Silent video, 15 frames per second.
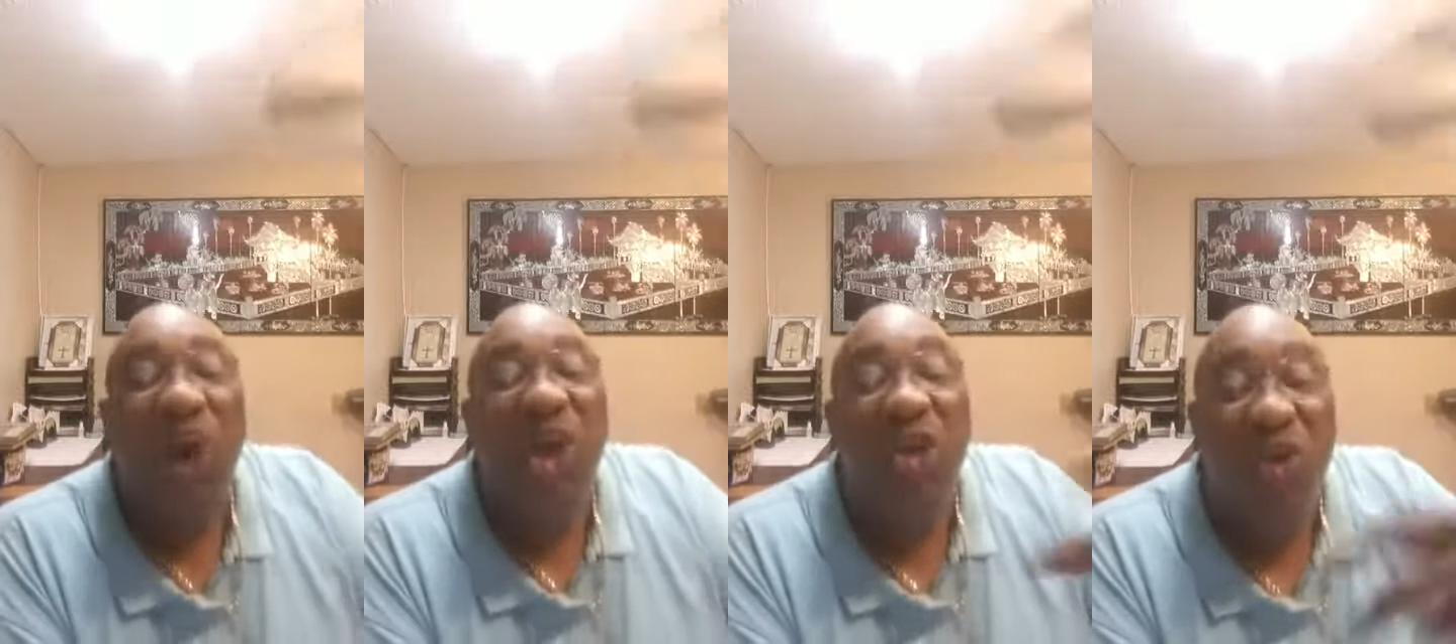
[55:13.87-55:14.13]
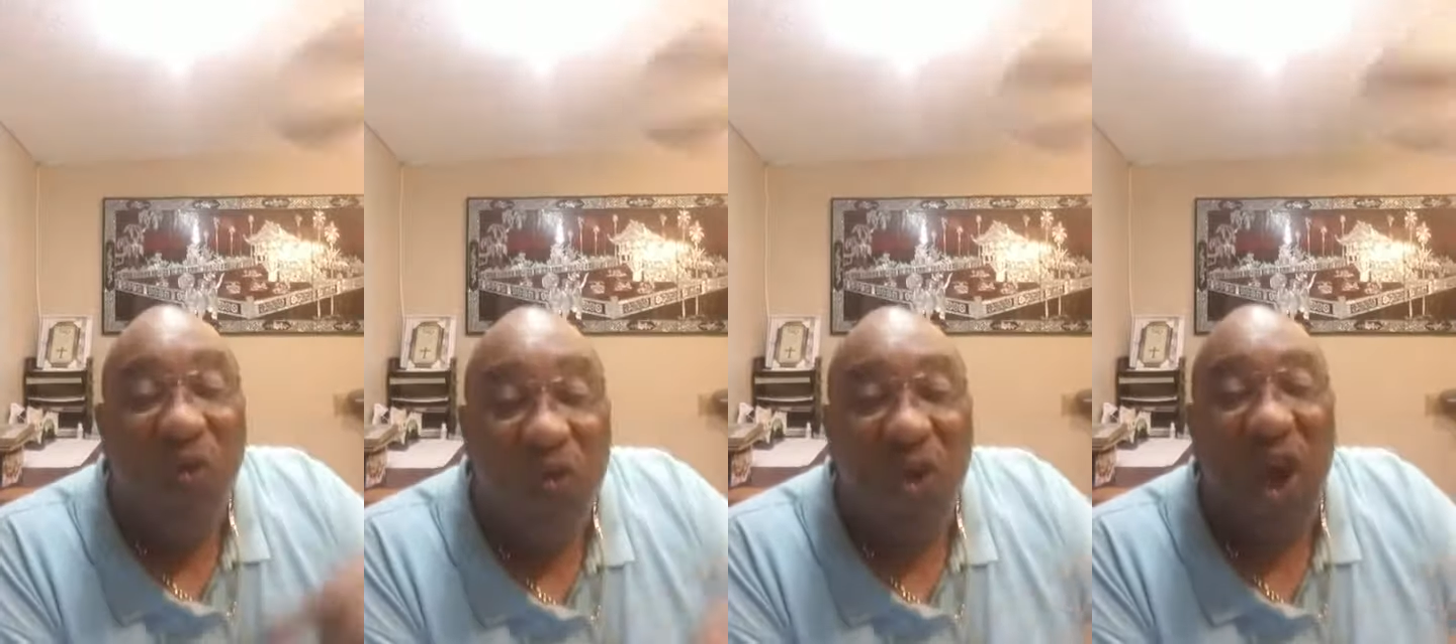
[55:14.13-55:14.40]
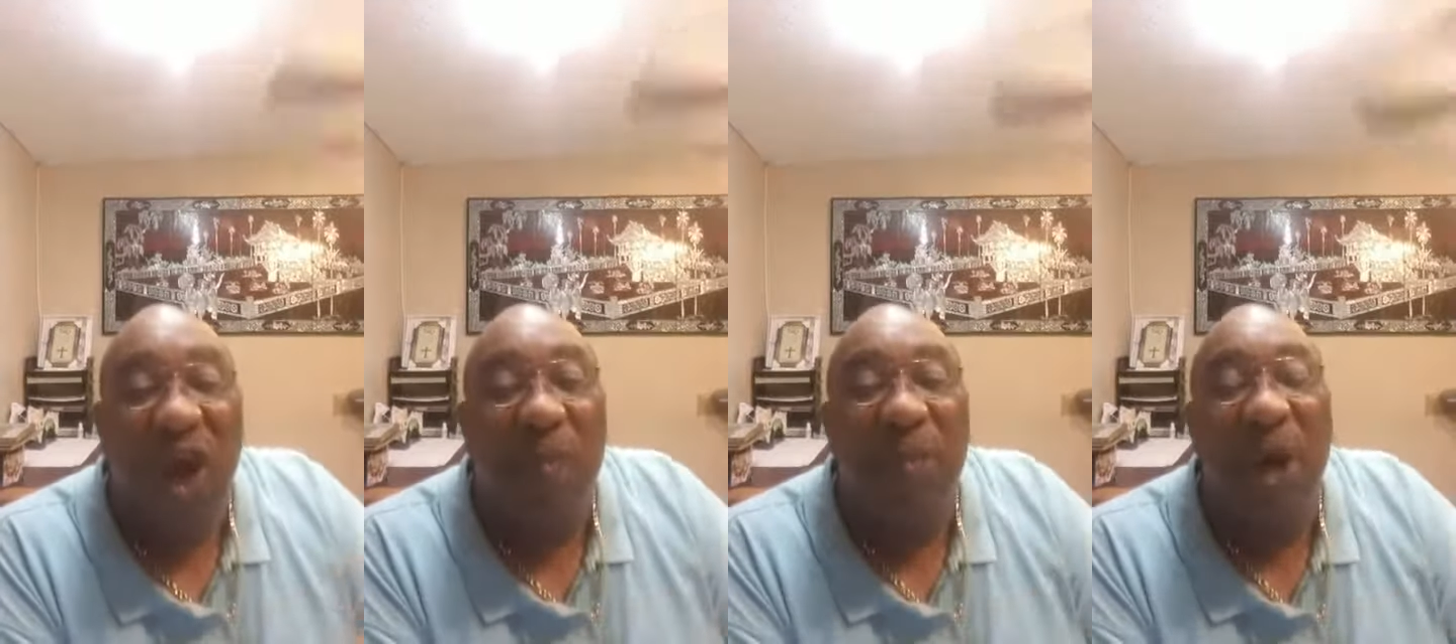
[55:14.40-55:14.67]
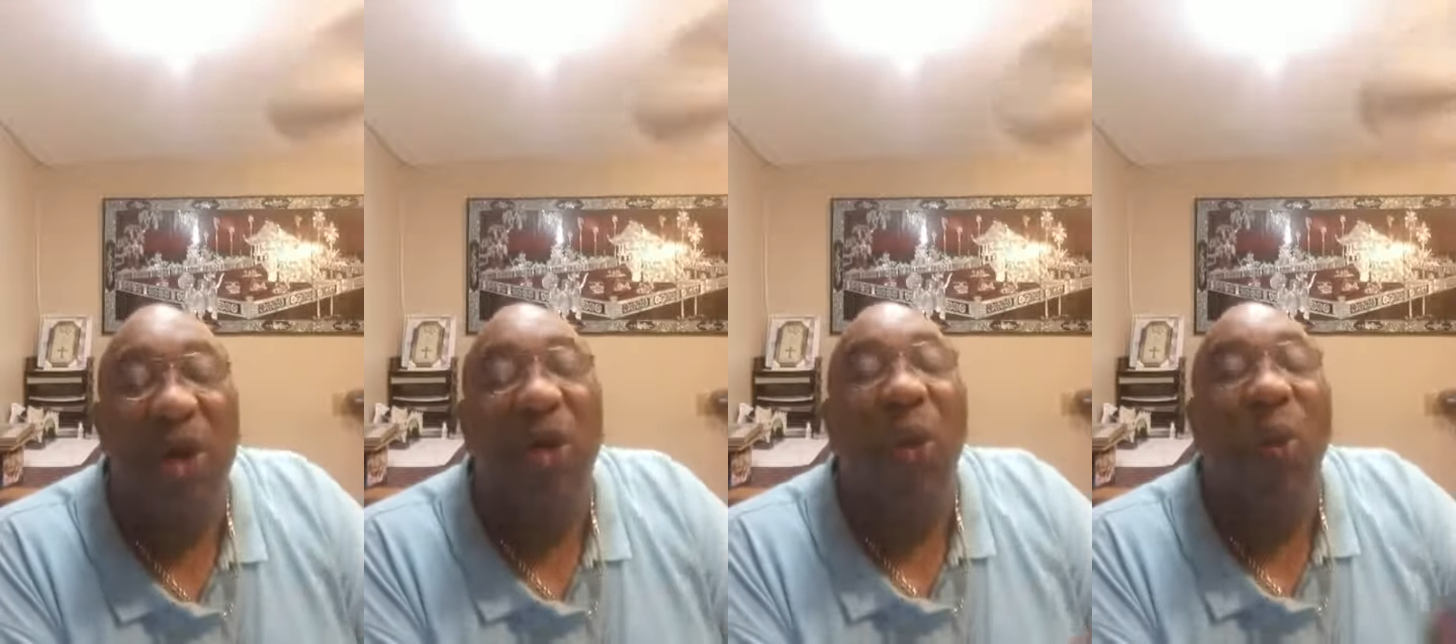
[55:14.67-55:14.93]
you've come
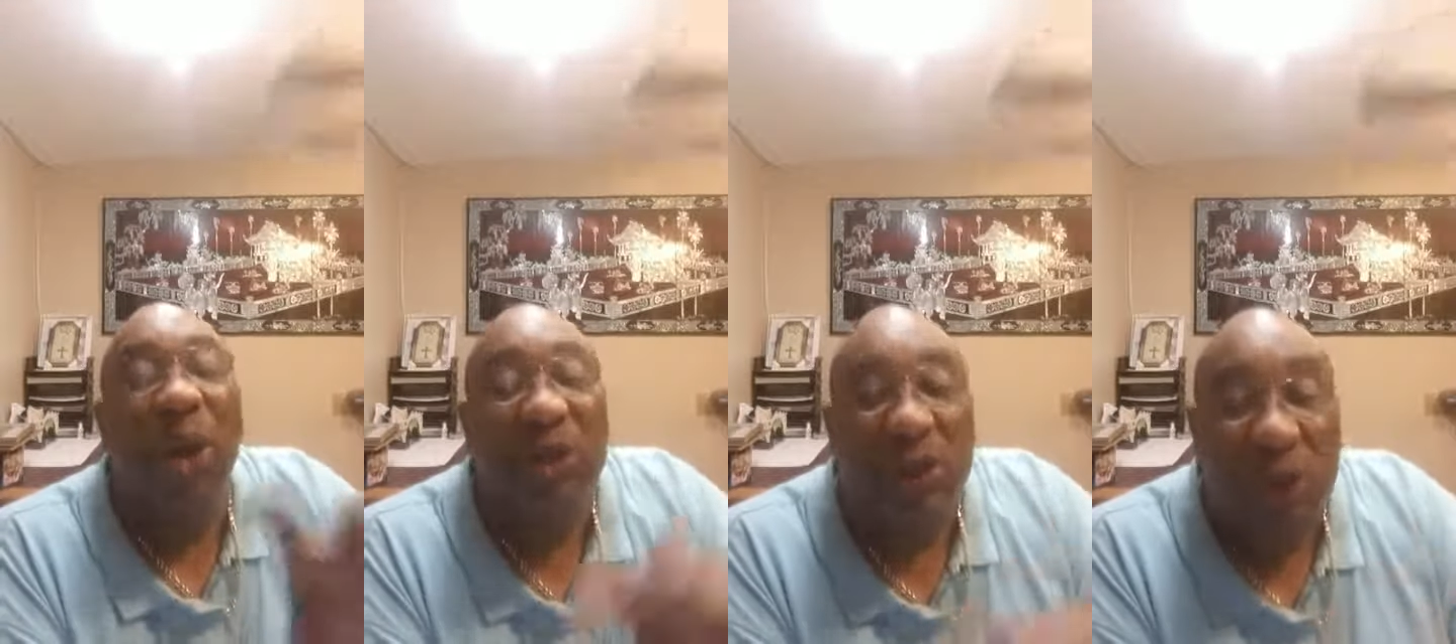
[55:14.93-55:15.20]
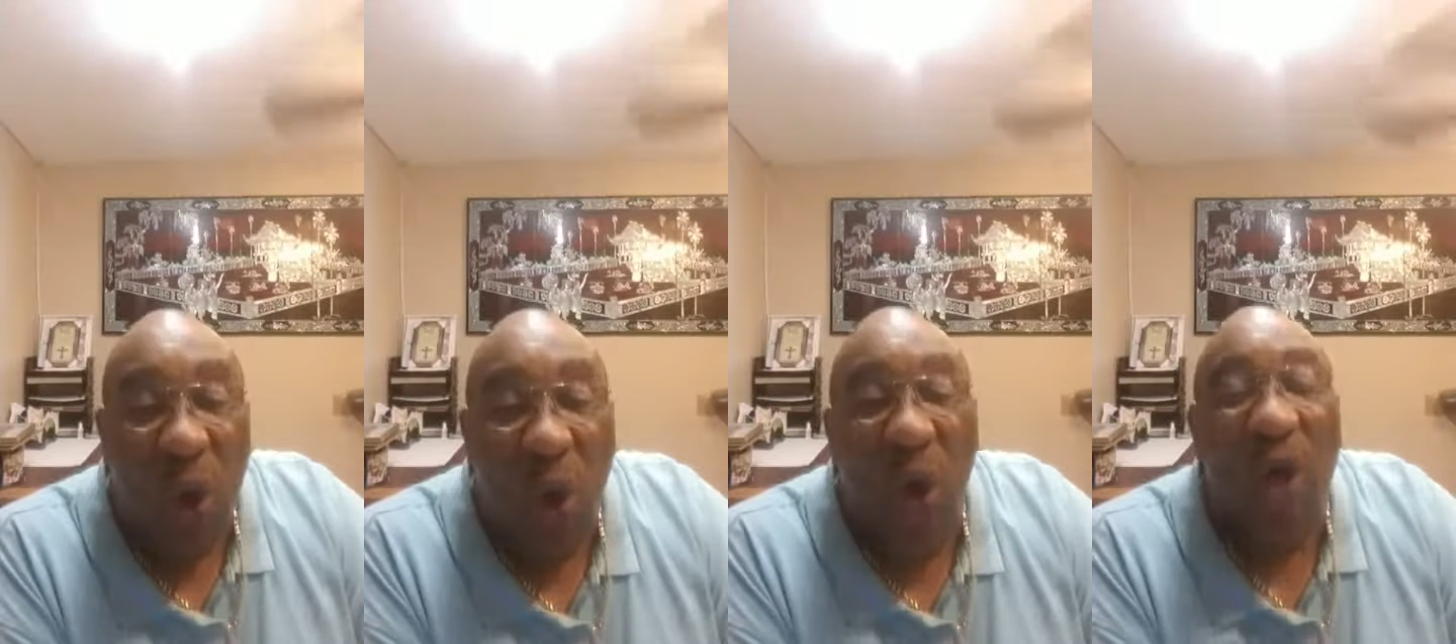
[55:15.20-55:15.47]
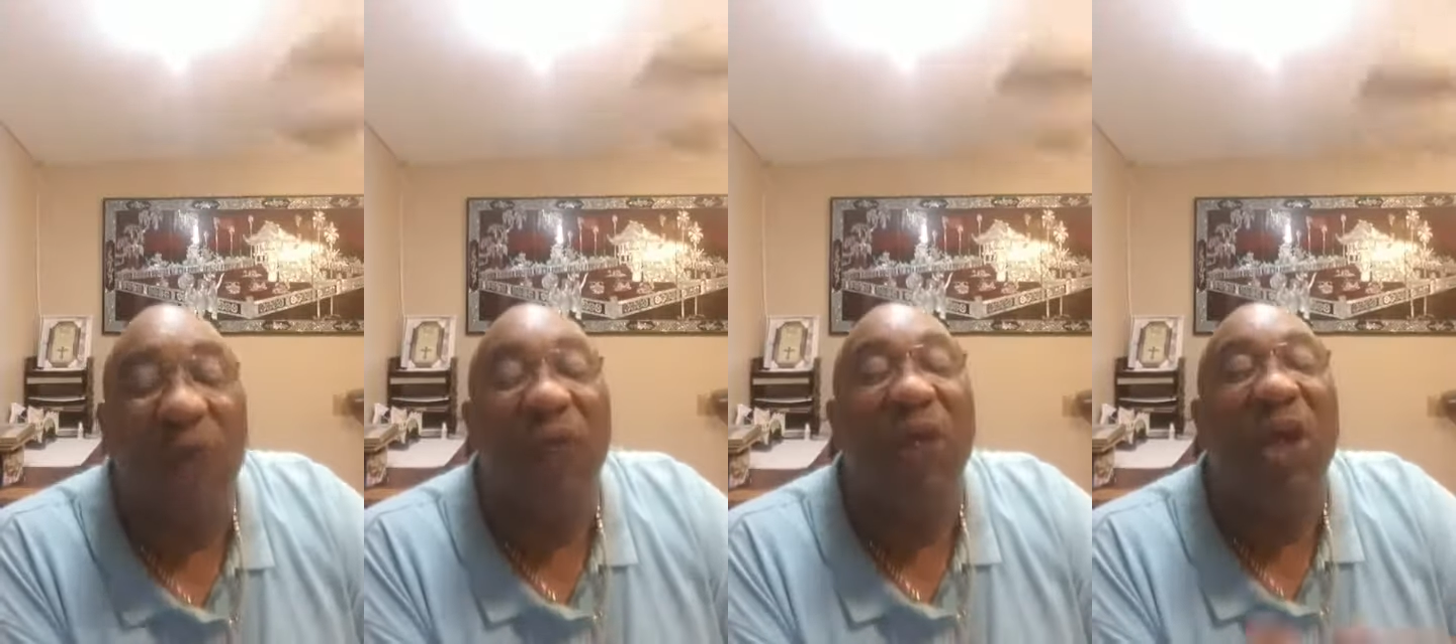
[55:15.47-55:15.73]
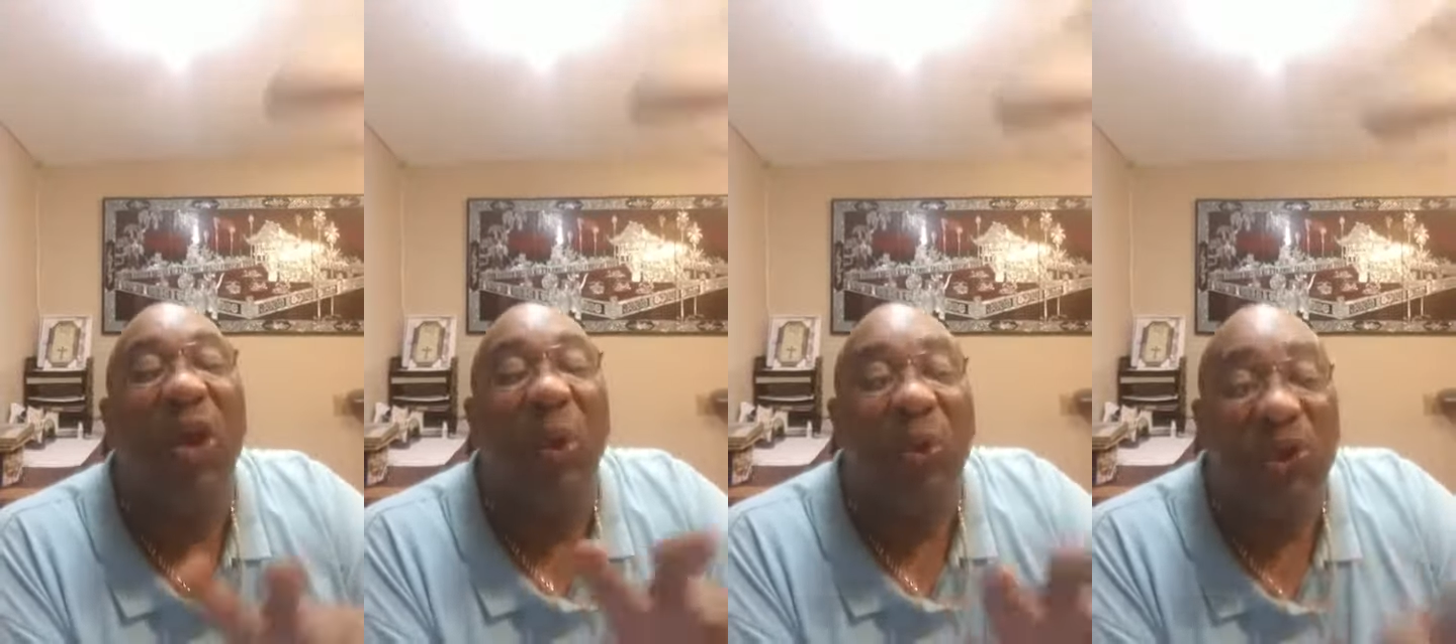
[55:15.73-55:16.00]
to know the Lord for
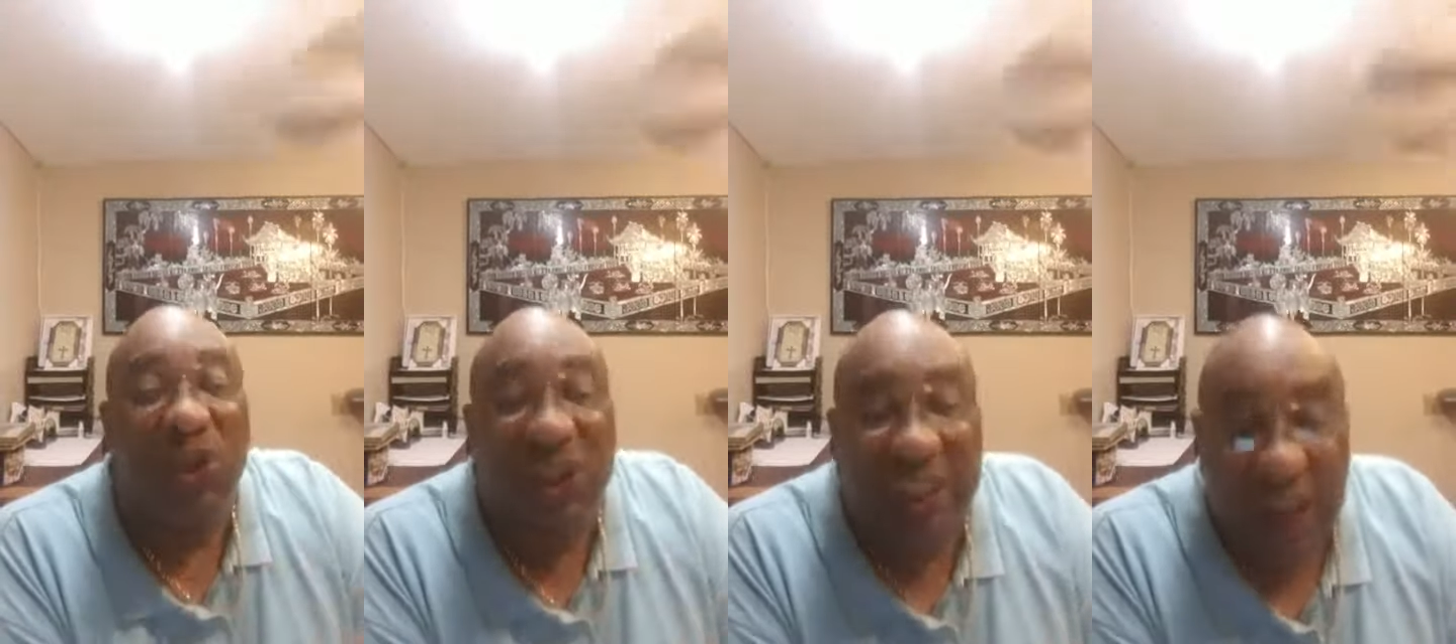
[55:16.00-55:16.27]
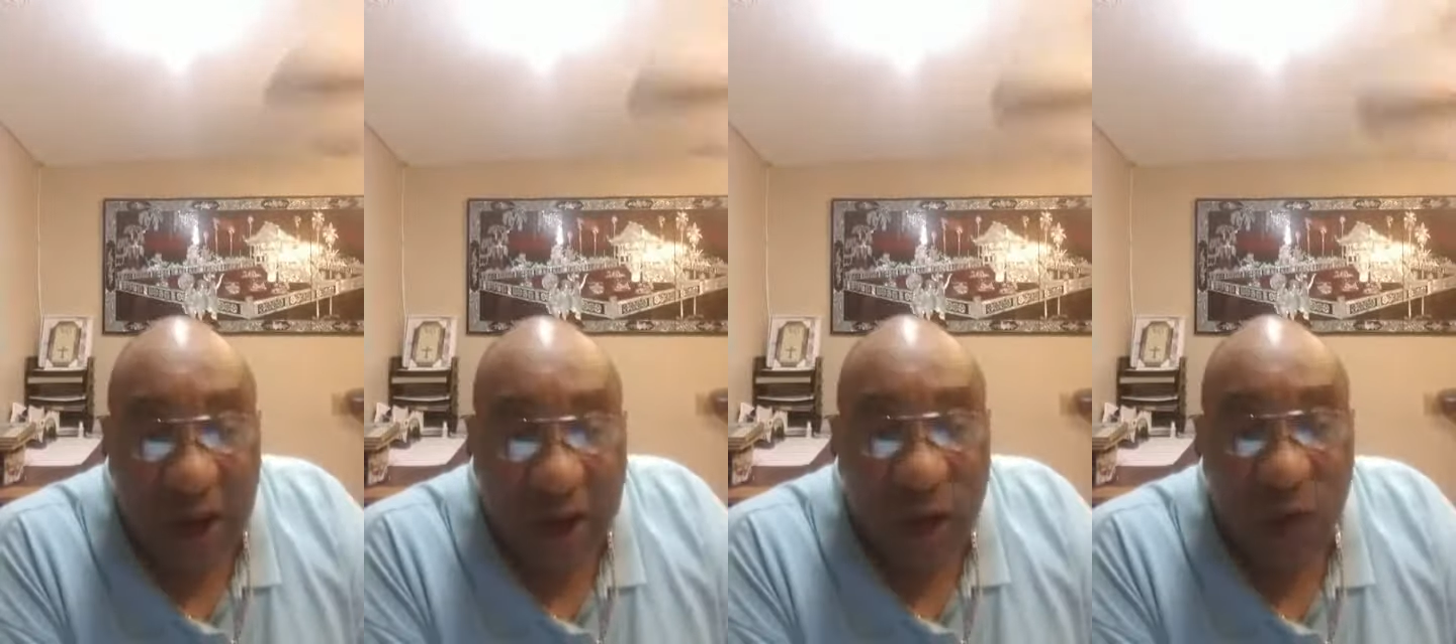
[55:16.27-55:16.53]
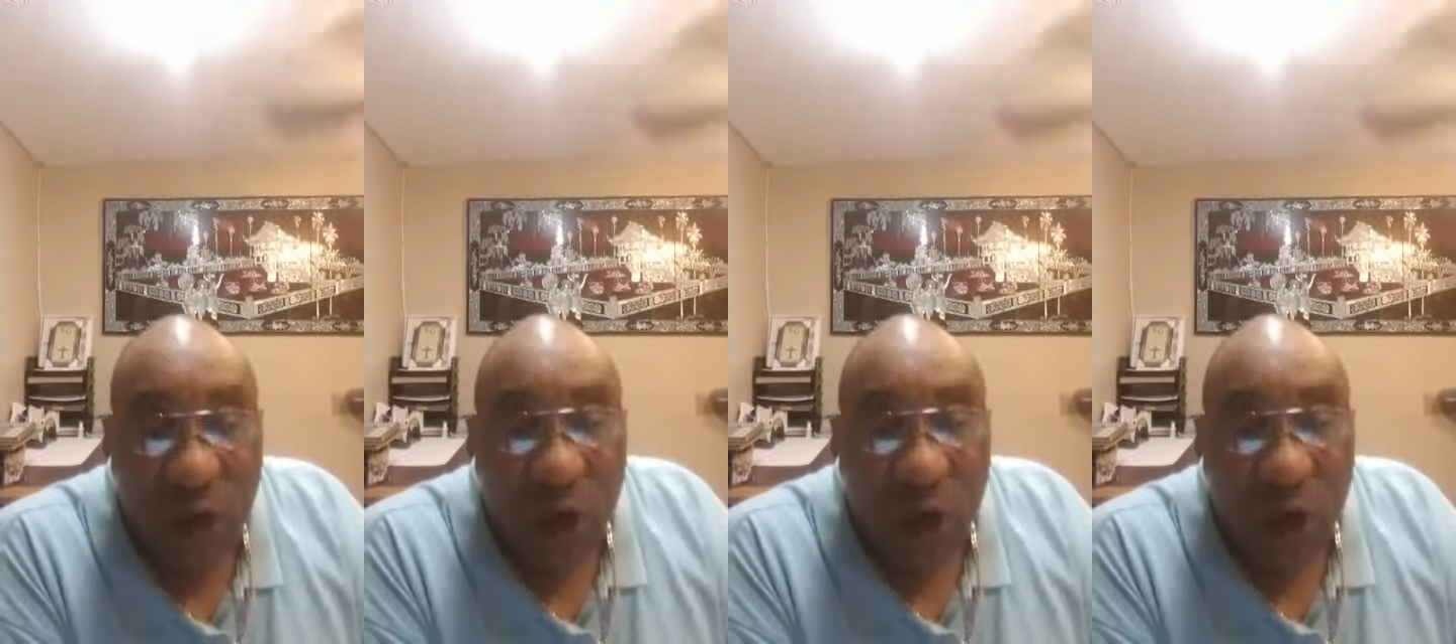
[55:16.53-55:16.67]
yourself,